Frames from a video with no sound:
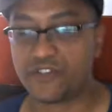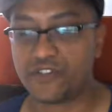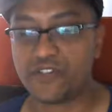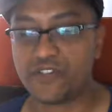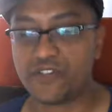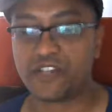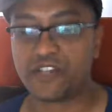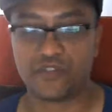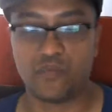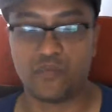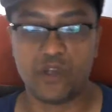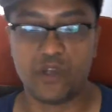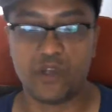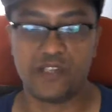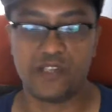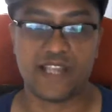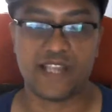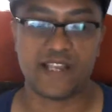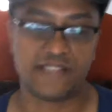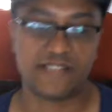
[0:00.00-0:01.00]
not just one
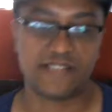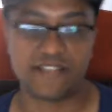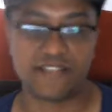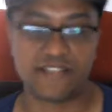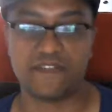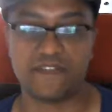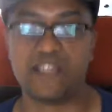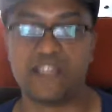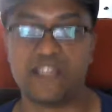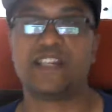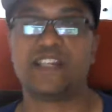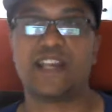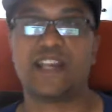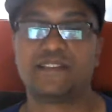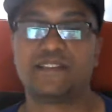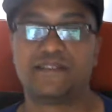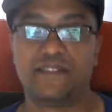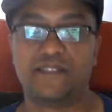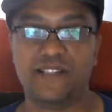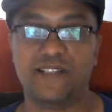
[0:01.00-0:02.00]
test that's the
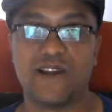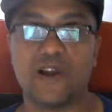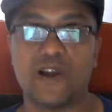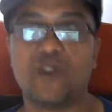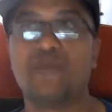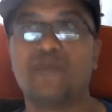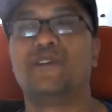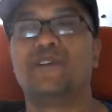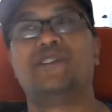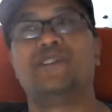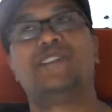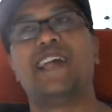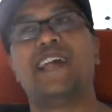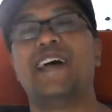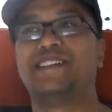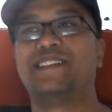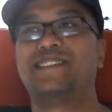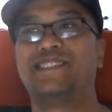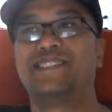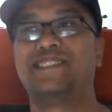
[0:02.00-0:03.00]
test, the arbiter
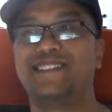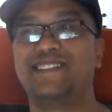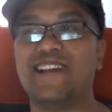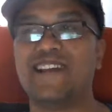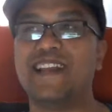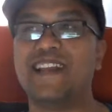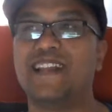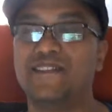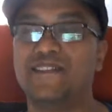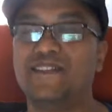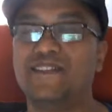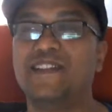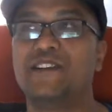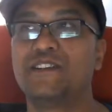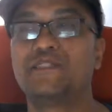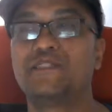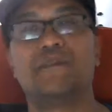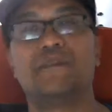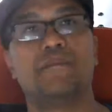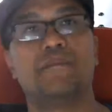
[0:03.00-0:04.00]
test, right?
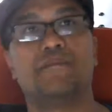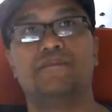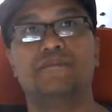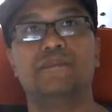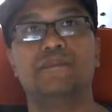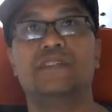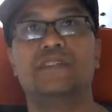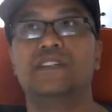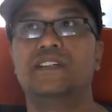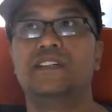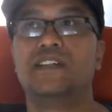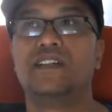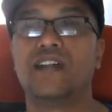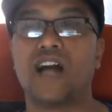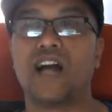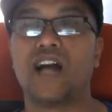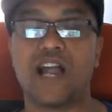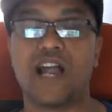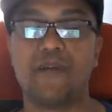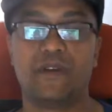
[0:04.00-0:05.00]
There's
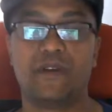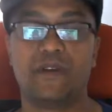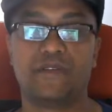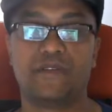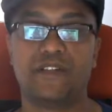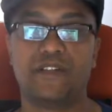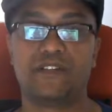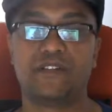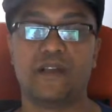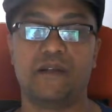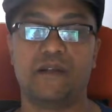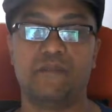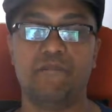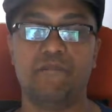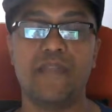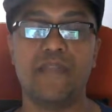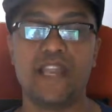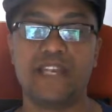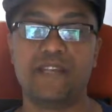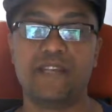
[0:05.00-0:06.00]

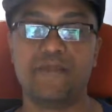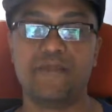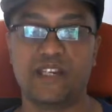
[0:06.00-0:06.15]
many,